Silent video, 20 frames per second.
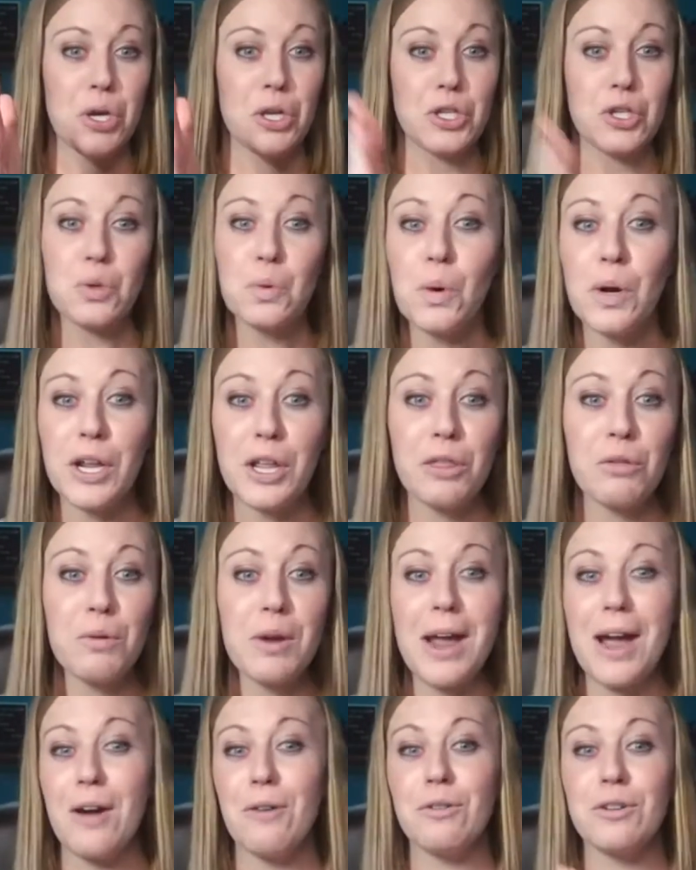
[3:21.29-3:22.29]

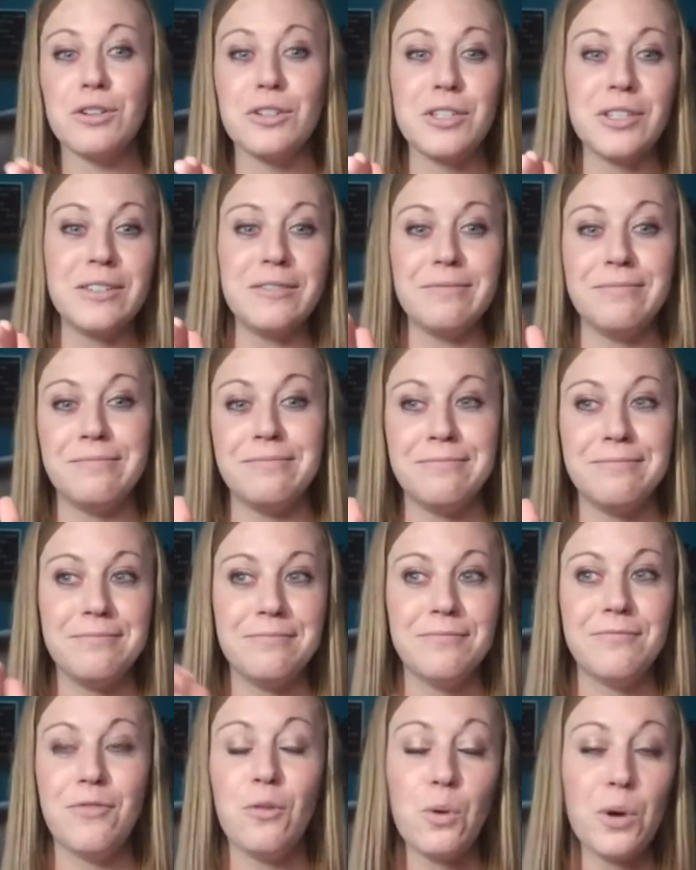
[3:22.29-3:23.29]
23 hours and
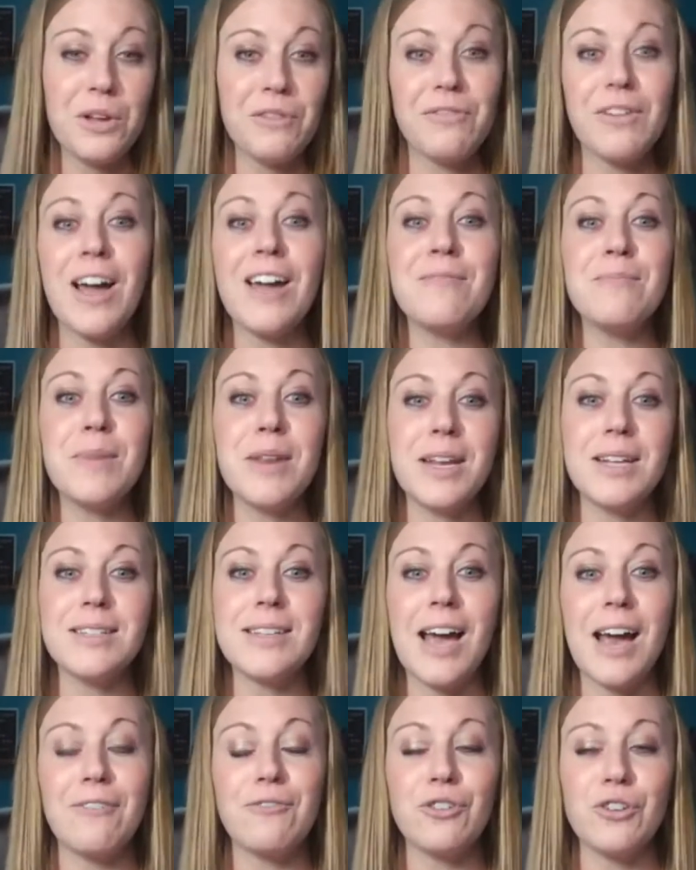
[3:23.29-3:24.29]
45 minutes
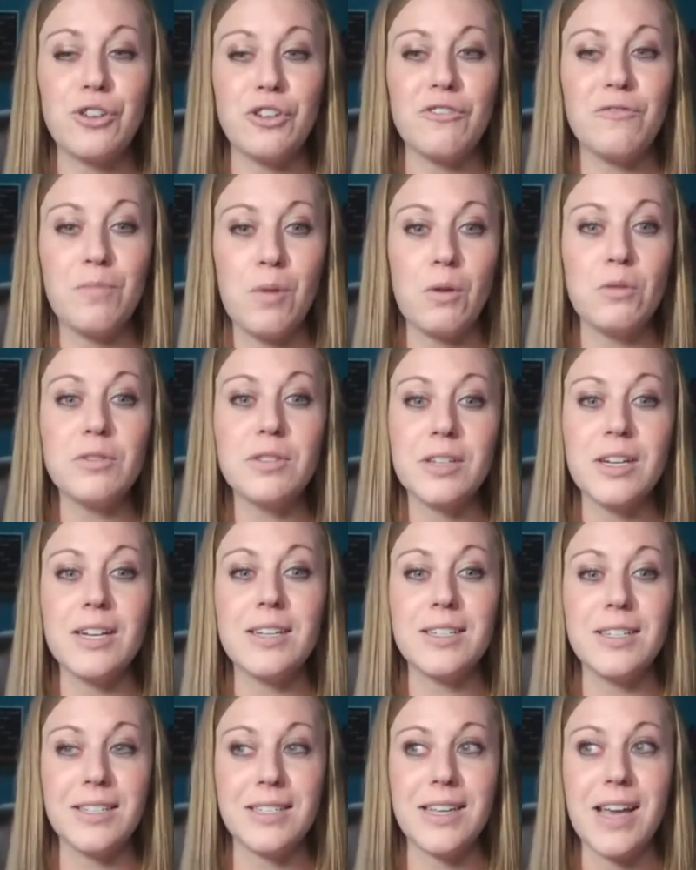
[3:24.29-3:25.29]
after you've posted
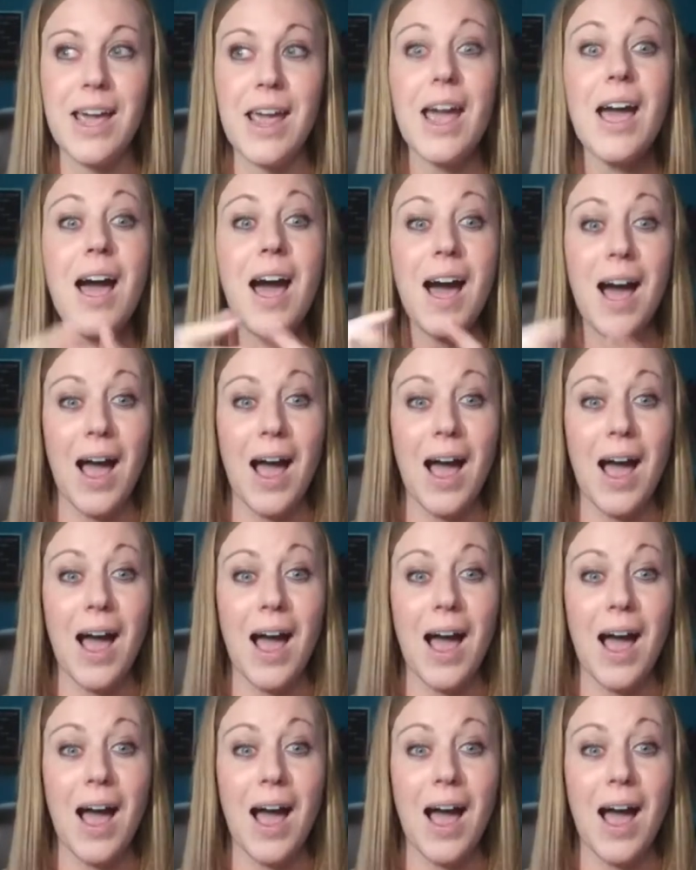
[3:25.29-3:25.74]
it to say,